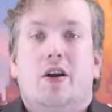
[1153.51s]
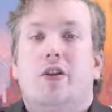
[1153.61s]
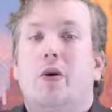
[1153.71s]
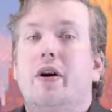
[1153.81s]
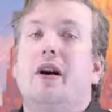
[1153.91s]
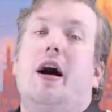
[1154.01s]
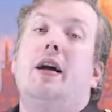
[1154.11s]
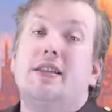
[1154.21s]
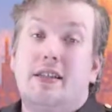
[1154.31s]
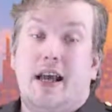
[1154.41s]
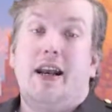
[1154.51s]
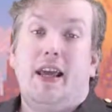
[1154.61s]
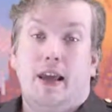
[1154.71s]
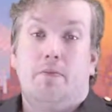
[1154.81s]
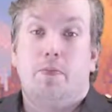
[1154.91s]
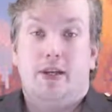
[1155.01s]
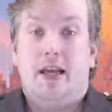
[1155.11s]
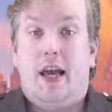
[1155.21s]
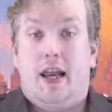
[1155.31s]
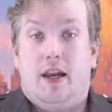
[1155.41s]
though are not set in
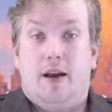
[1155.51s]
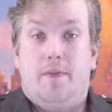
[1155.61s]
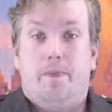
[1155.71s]
Britannia.